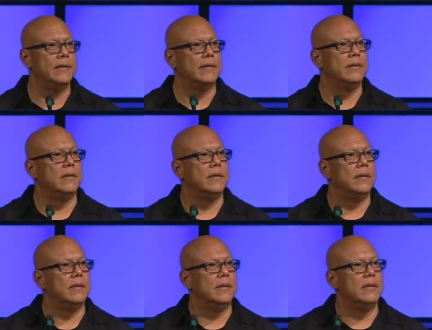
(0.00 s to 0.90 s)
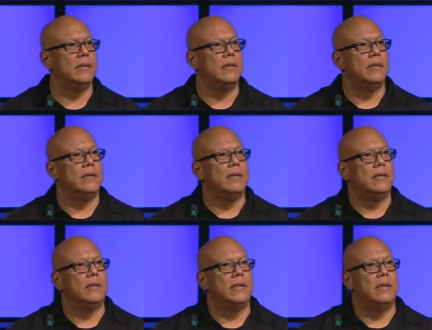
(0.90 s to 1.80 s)

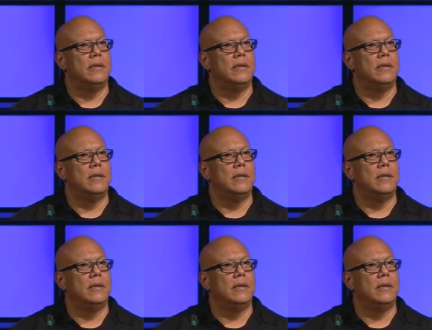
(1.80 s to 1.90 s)
[no speech]